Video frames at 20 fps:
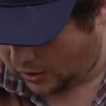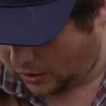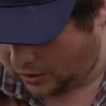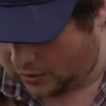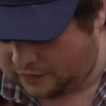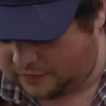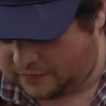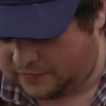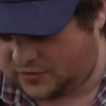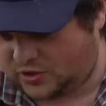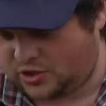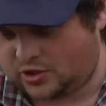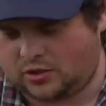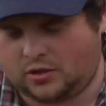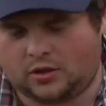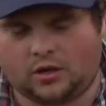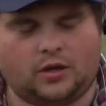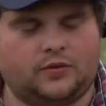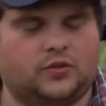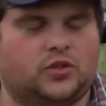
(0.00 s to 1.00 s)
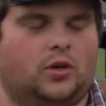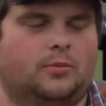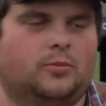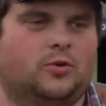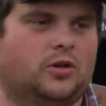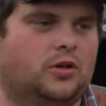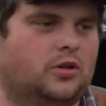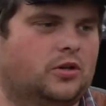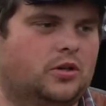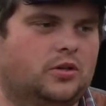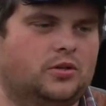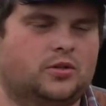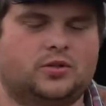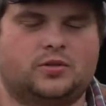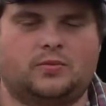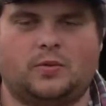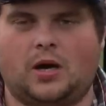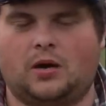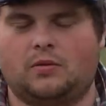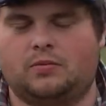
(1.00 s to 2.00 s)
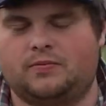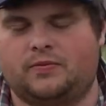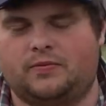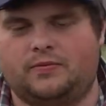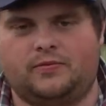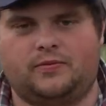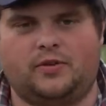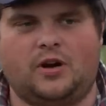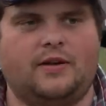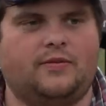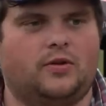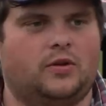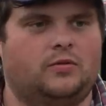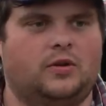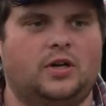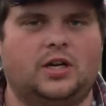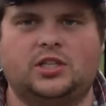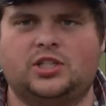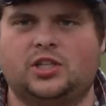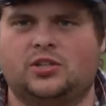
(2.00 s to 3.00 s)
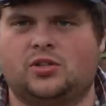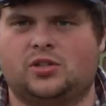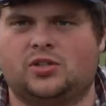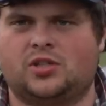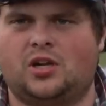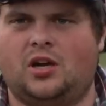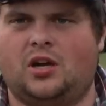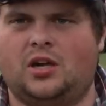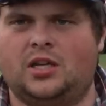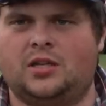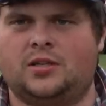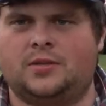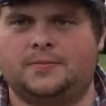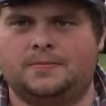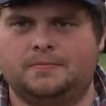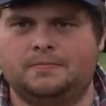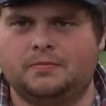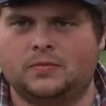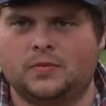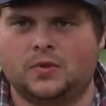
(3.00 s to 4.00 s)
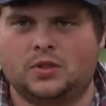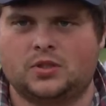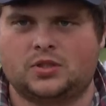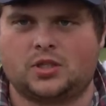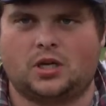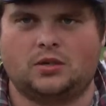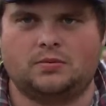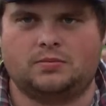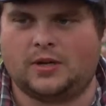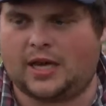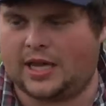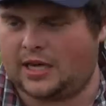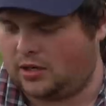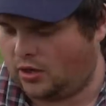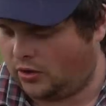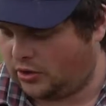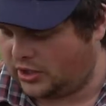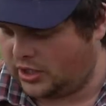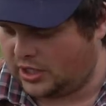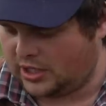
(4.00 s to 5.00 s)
I've, sh I've shot Mirokus, well, forever really, since I started. So eight or nine